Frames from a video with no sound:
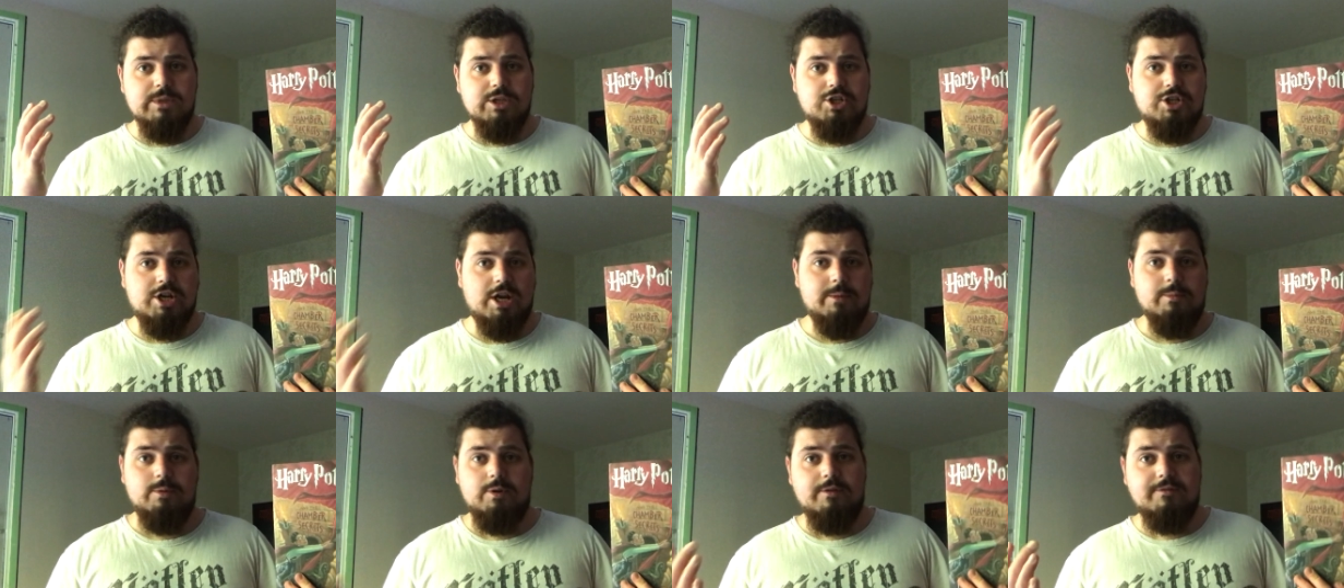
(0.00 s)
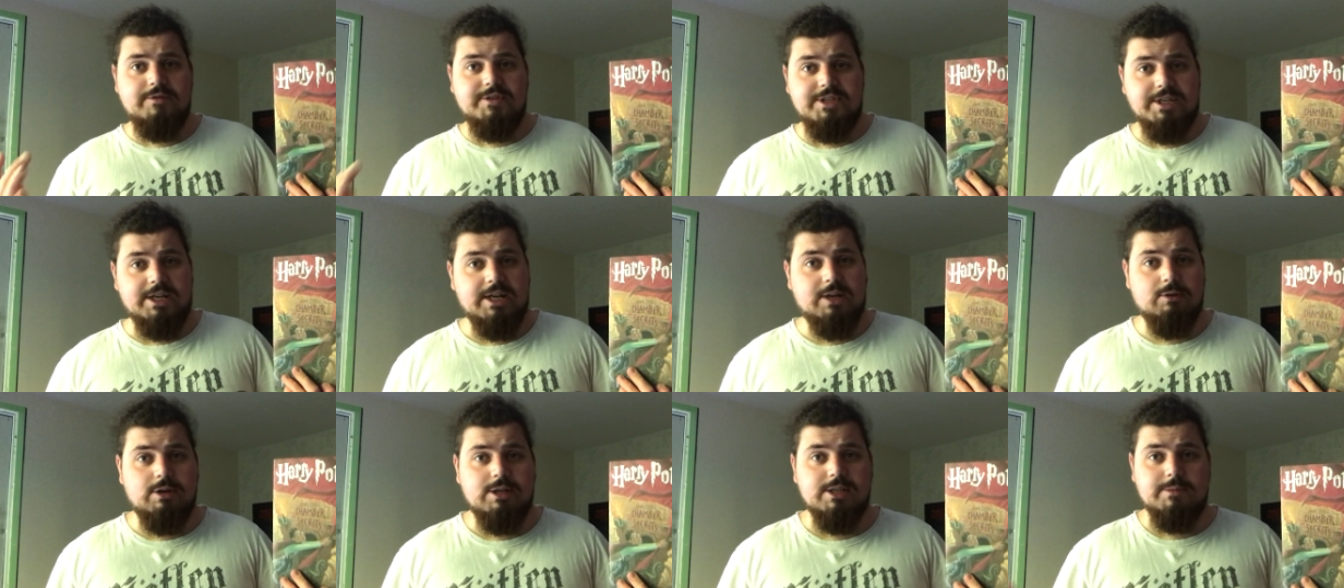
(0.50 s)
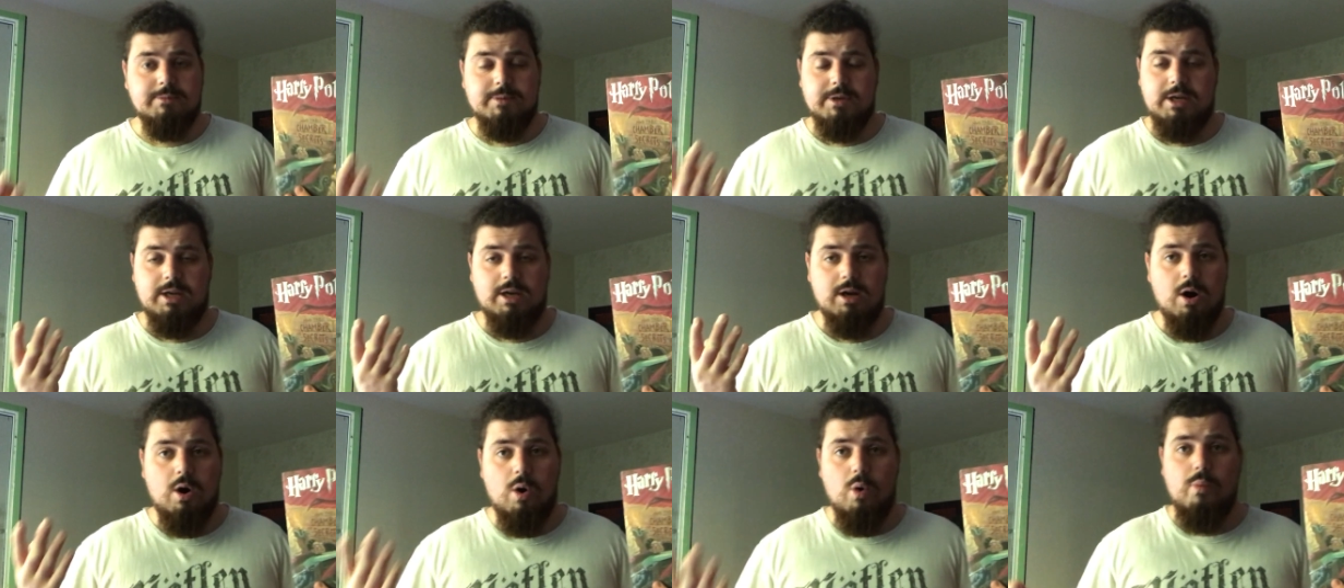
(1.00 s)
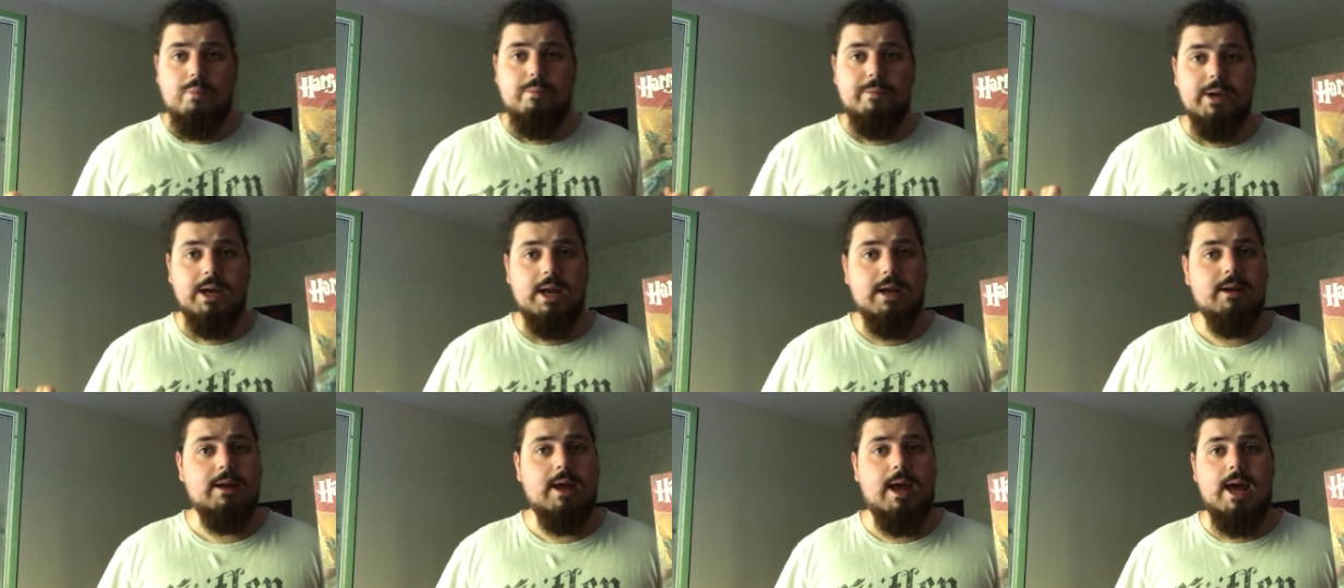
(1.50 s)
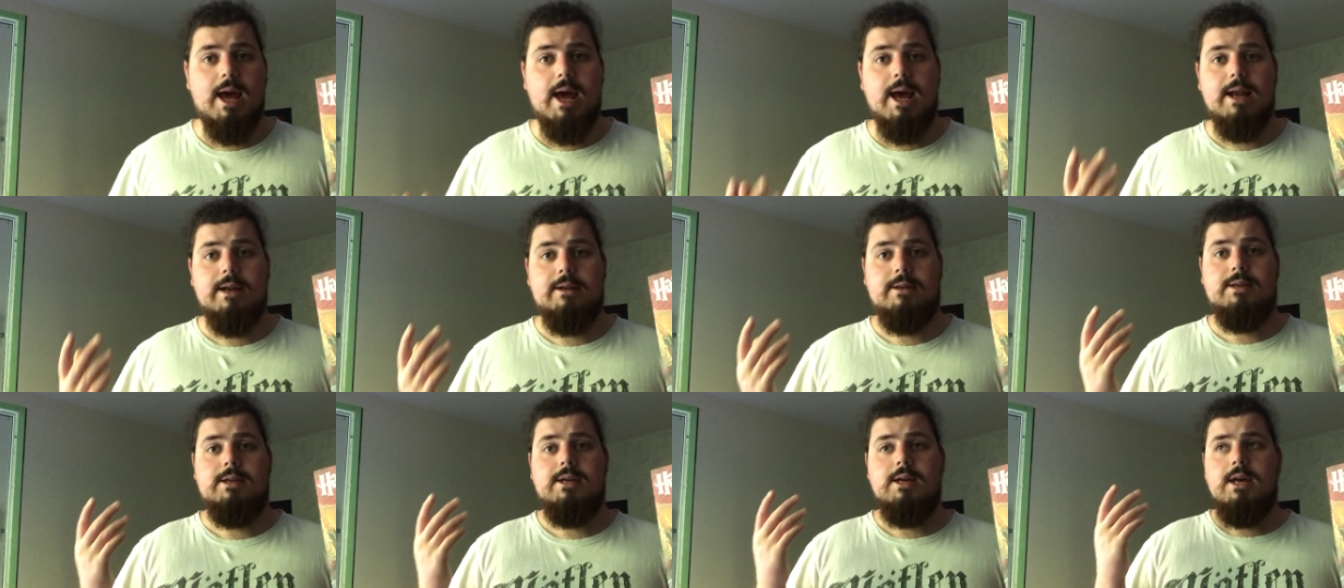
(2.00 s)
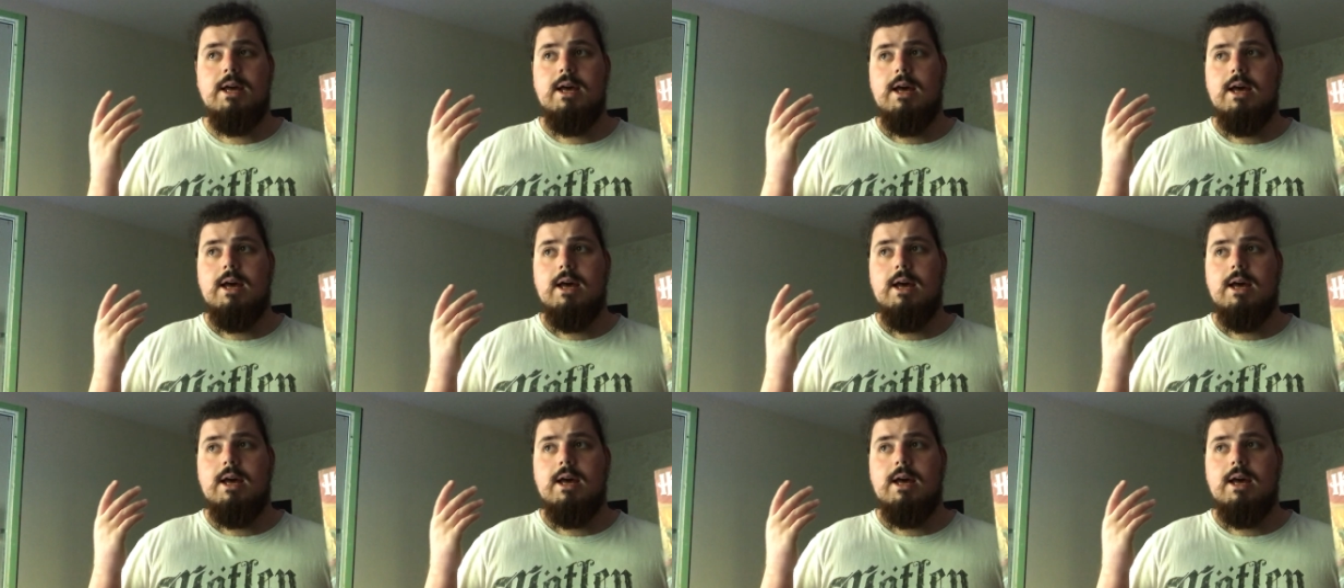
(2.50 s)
Chamber of Secrets being open and